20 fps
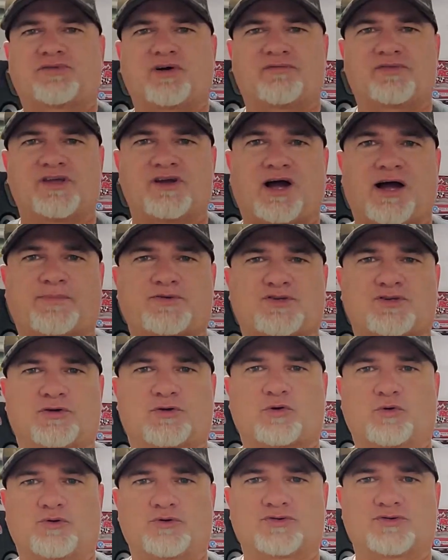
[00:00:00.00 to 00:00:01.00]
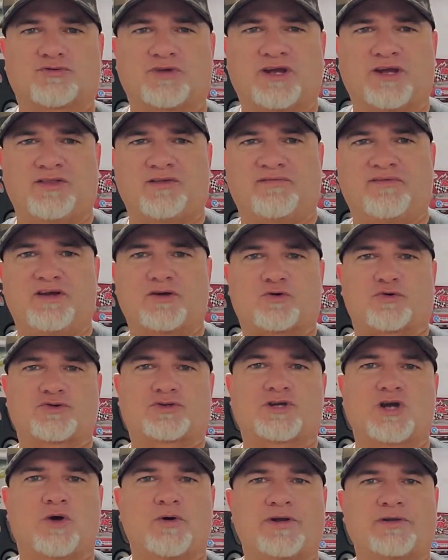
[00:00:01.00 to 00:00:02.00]
of the obstacles and the vehicles
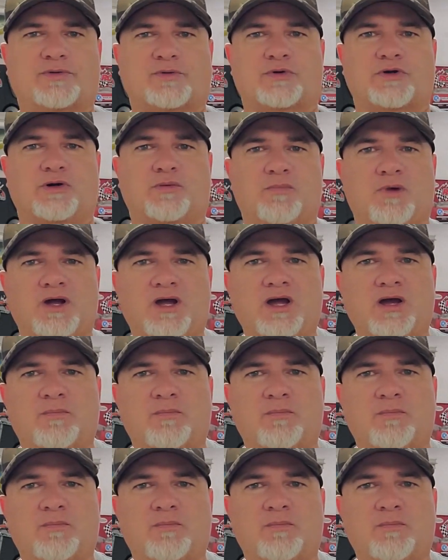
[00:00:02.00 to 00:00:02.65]
going through them.